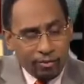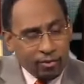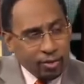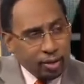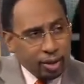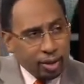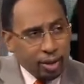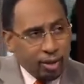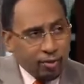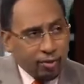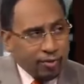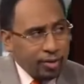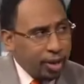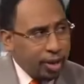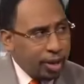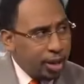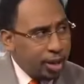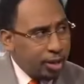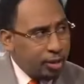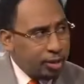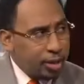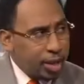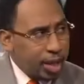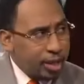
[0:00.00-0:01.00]
The Philadelphia
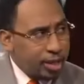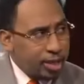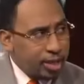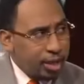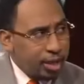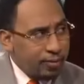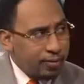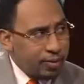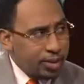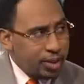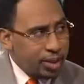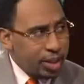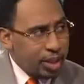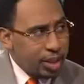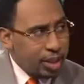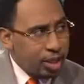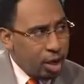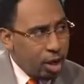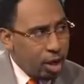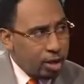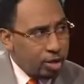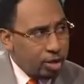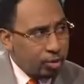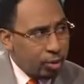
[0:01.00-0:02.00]
Eagles had
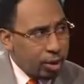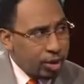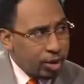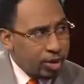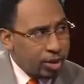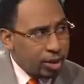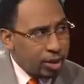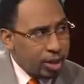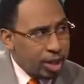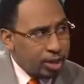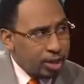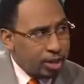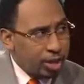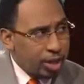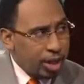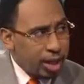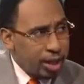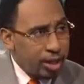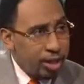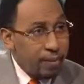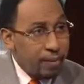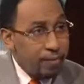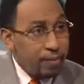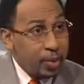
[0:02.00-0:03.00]
17 yards rushing
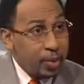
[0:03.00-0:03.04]
yesterday.